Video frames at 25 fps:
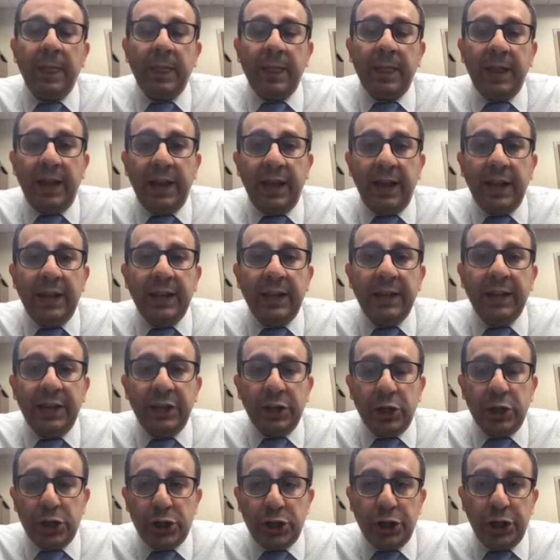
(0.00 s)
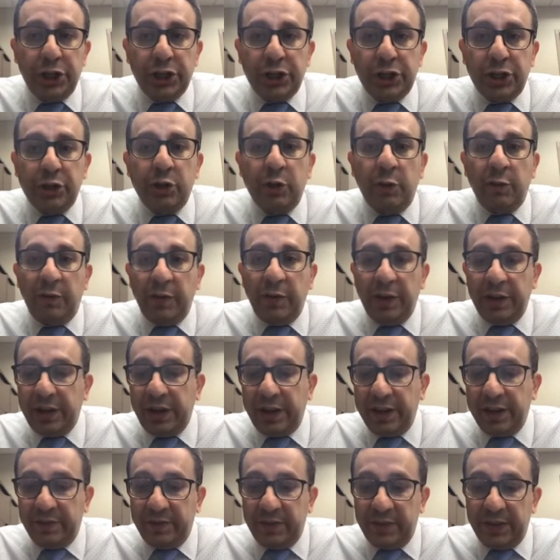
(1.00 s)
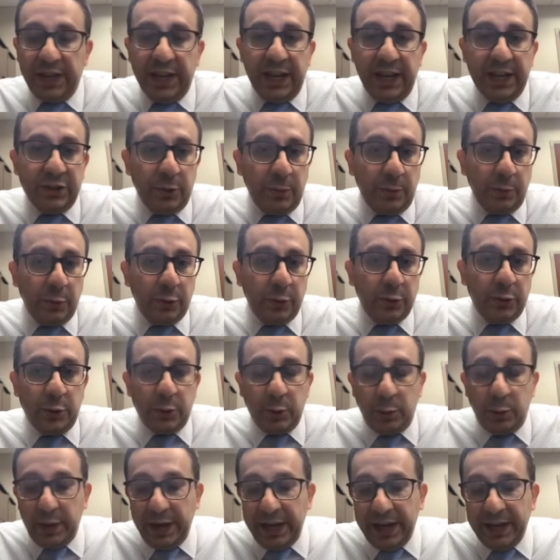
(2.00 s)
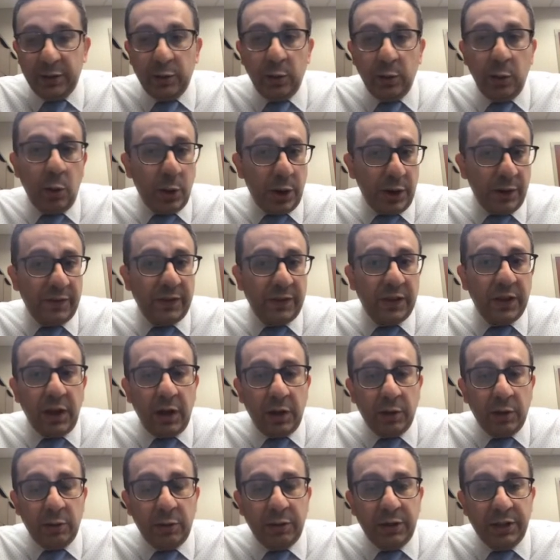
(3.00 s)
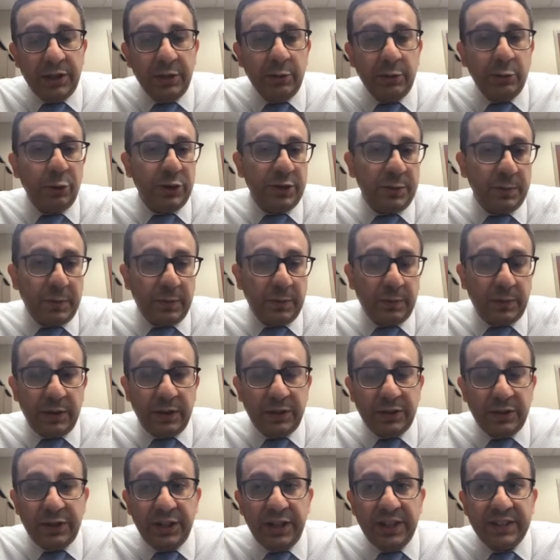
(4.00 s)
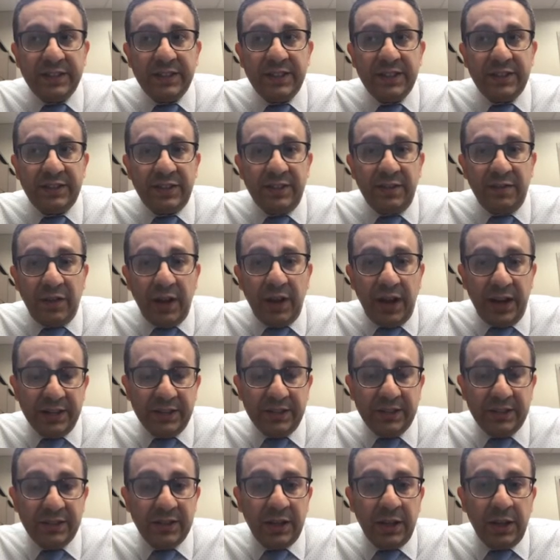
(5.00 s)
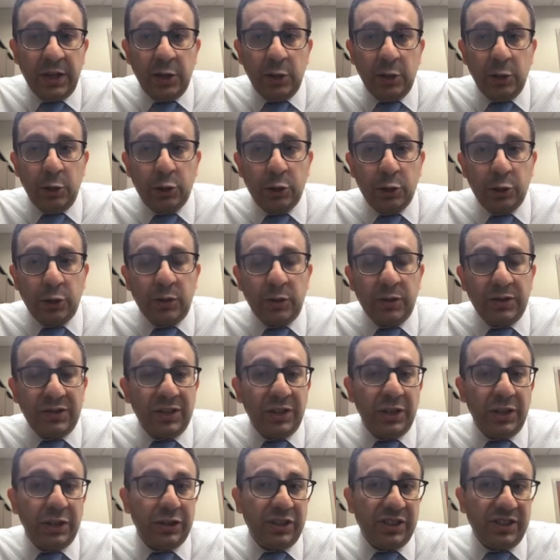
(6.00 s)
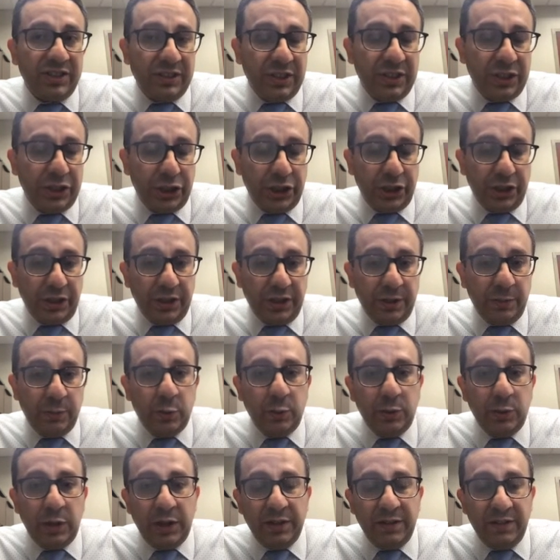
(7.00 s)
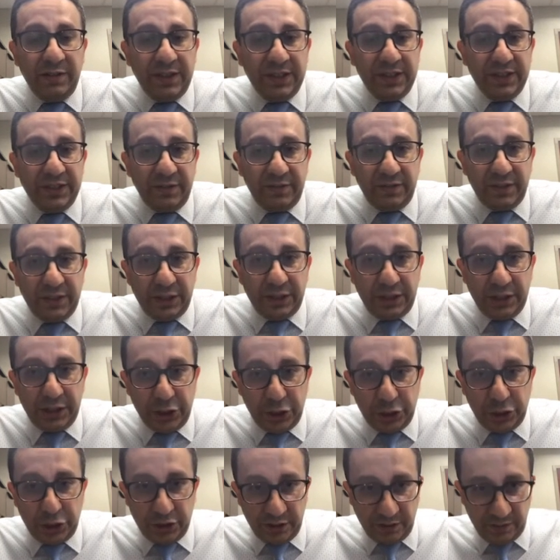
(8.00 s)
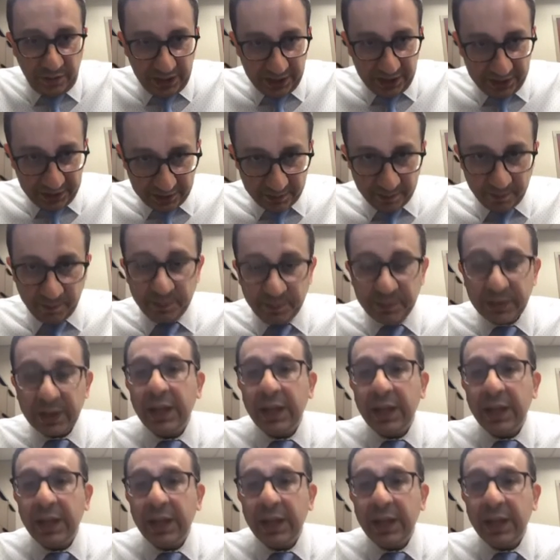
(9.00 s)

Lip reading: the initiation of NIV as opposed to RED, or if they are already on a respiratory assist device, you should consider transitioning them to non-invasive ventilation device.